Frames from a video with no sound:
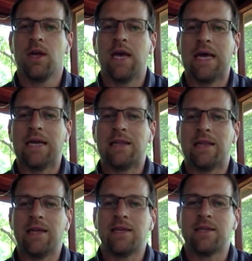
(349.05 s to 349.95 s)
and
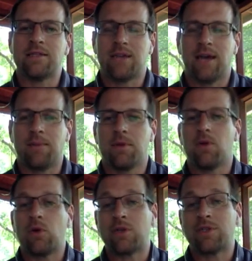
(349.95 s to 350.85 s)
they can tap it
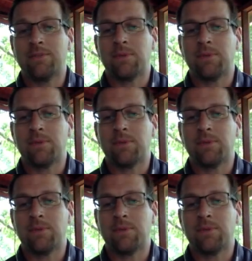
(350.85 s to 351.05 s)
or tip